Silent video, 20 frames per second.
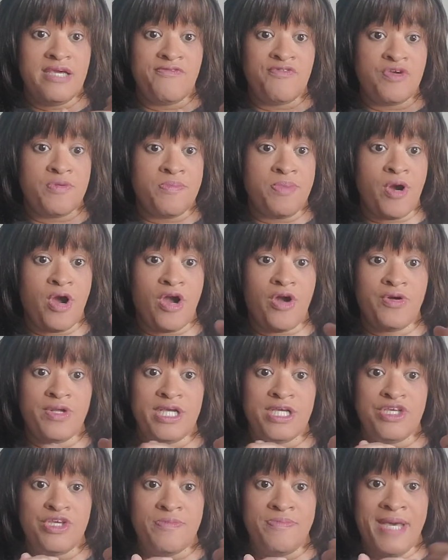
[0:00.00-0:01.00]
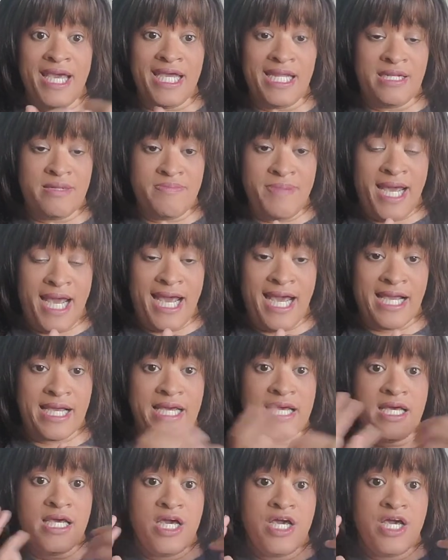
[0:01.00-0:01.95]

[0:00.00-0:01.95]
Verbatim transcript: If you borrowed it, you paid it back.